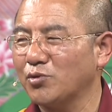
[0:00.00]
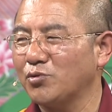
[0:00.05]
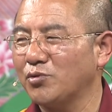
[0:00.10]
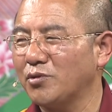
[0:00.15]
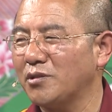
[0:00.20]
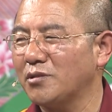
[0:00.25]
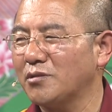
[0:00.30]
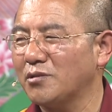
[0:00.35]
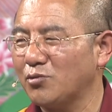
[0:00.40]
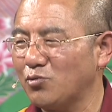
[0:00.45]
for
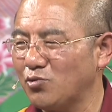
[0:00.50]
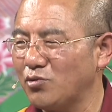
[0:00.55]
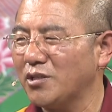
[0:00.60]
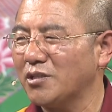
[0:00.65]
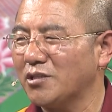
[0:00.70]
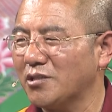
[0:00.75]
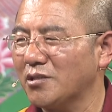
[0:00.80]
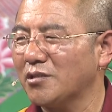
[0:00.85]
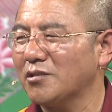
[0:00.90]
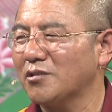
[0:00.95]
her
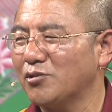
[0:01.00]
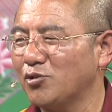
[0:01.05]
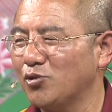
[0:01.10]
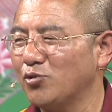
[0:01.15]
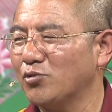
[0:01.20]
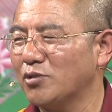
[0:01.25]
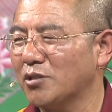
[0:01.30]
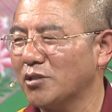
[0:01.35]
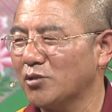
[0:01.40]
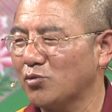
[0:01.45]
pregnancy
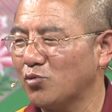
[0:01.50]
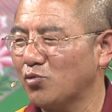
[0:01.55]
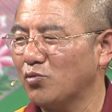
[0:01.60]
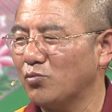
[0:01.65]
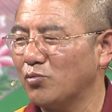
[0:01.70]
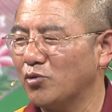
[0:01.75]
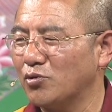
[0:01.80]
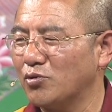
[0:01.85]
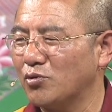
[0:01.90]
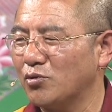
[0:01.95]

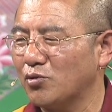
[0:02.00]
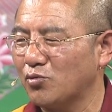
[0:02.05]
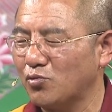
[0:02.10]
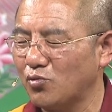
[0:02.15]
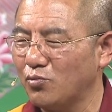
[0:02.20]
emerged.